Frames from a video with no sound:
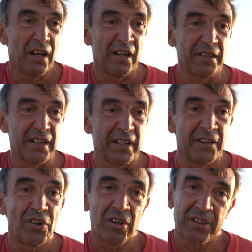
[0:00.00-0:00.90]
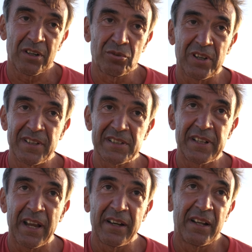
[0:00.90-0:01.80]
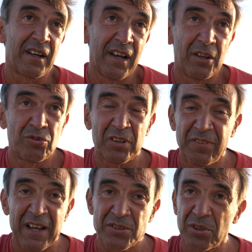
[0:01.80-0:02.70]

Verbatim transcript: and uh, in order to understand and really to advance.